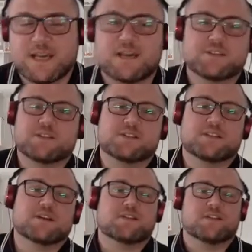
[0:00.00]
it's
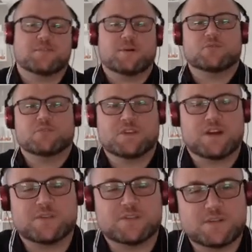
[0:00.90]
something I think about all the
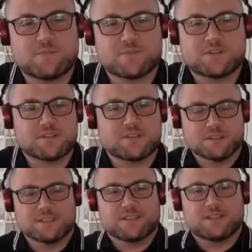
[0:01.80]
time. It seems
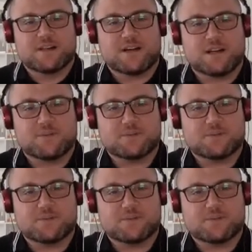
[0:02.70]
I would